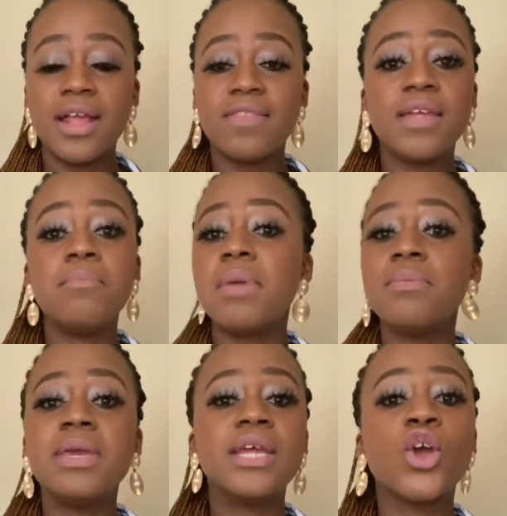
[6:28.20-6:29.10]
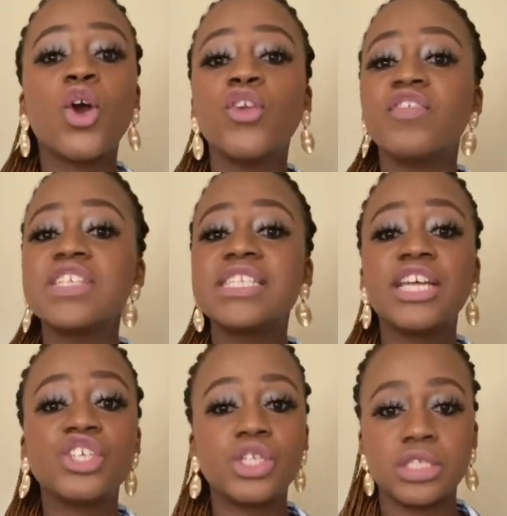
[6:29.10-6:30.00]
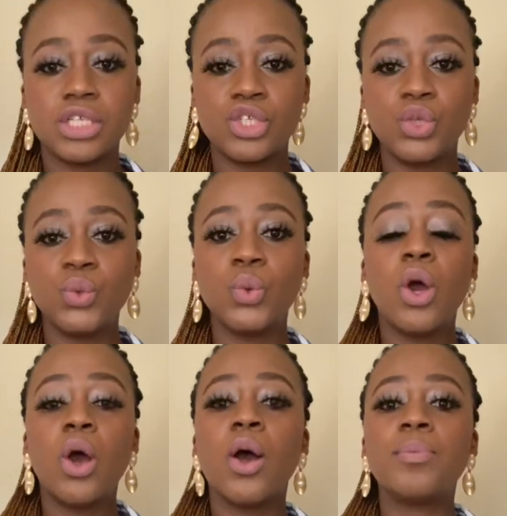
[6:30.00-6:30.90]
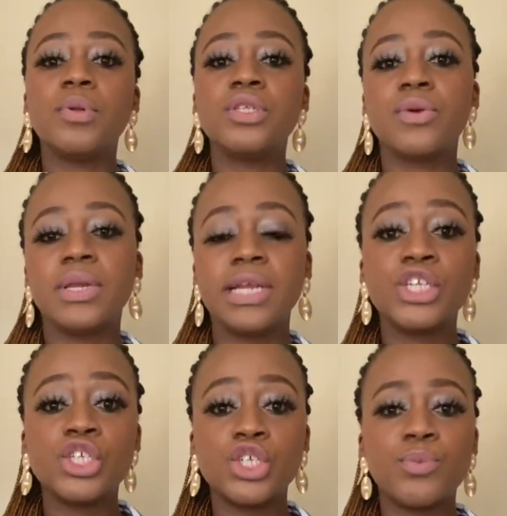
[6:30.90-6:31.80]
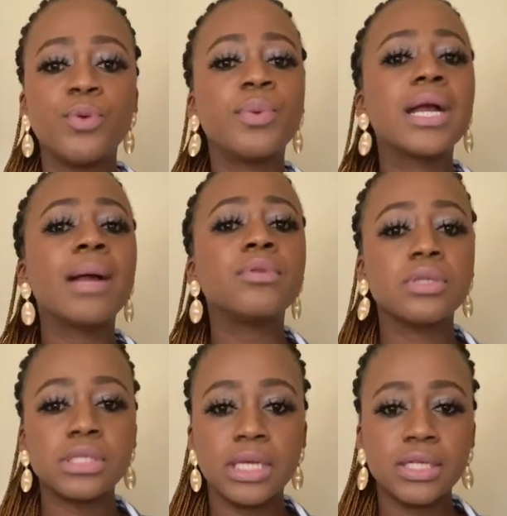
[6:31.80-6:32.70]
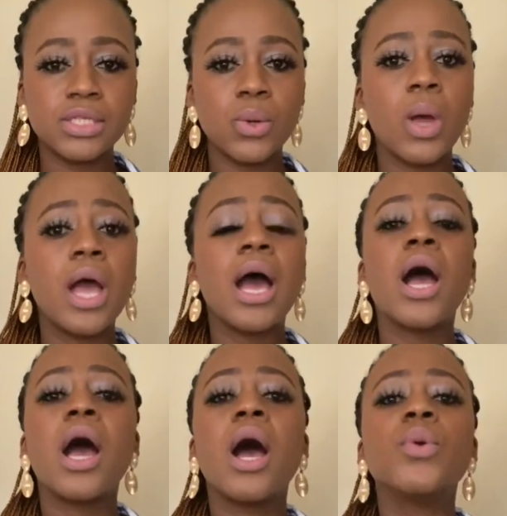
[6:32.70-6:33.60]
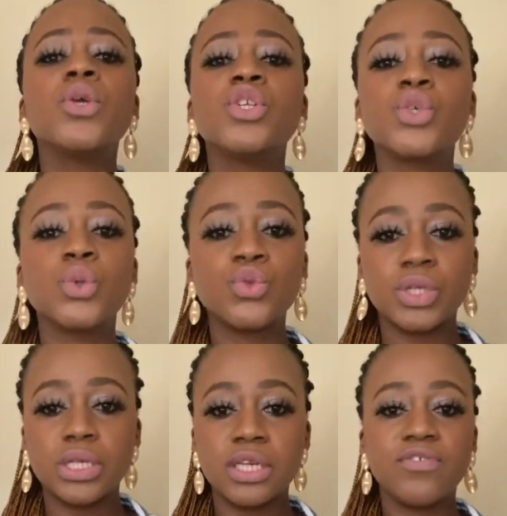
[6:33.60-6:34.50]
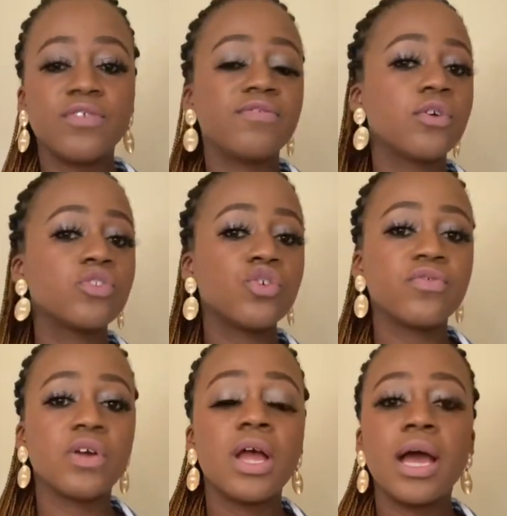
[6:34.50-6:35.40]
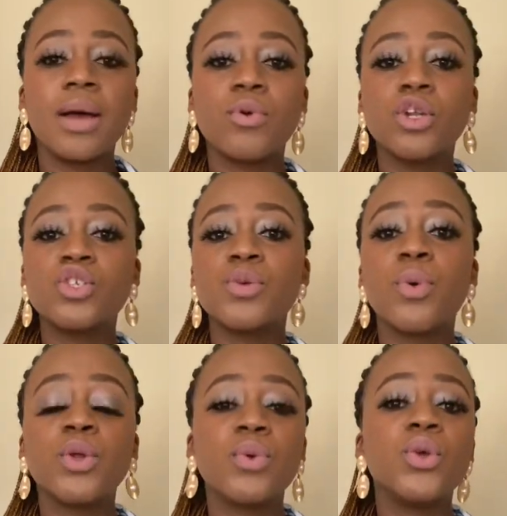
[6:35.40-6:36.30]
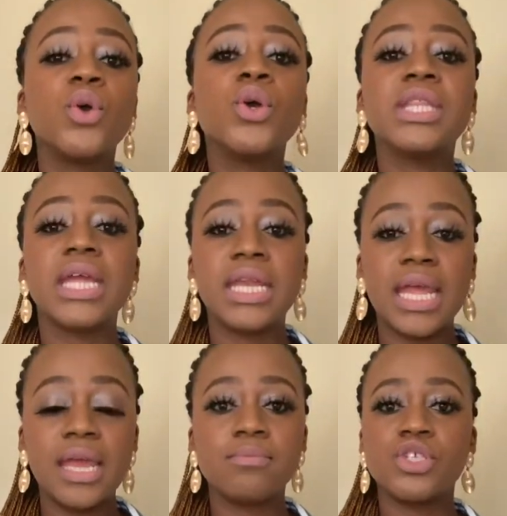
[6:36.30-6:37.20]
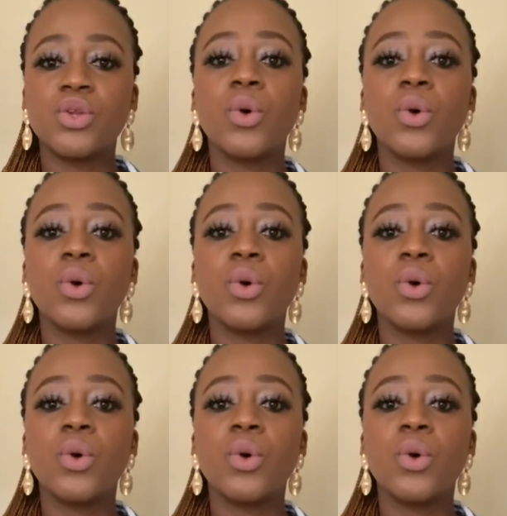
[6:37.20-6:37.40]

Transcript: Then maybe in conversations, as you are building a relationship, you bring up those things. So how are your children? And if you've sort of gone to a point where you heard their names,